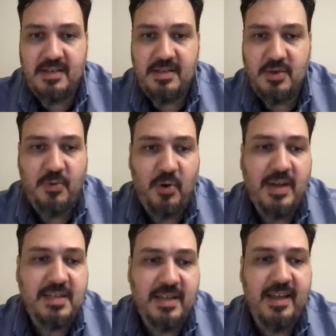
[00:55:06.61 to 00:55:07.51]
So for
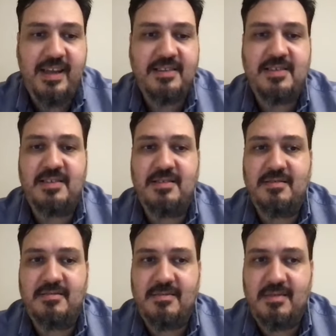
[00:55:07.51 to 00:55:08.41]
us, it's
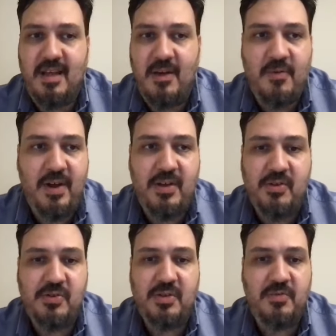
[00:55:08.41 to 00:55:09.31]
a very
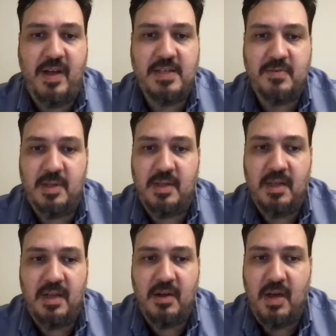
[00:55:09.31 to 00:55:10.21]
good investment.
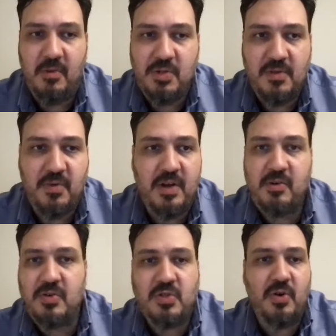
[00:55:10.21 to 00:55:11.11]
It was a very
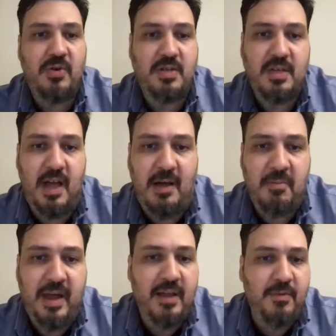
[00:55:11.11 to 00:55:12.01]
good choice I
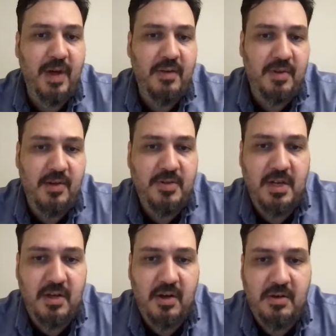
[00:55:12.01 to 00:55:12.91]
made 5 years
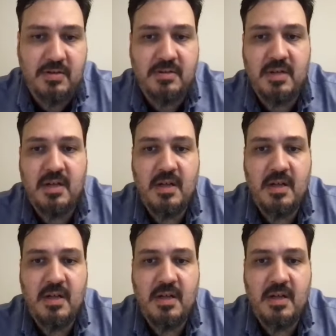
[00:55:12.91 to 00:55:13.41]
ago.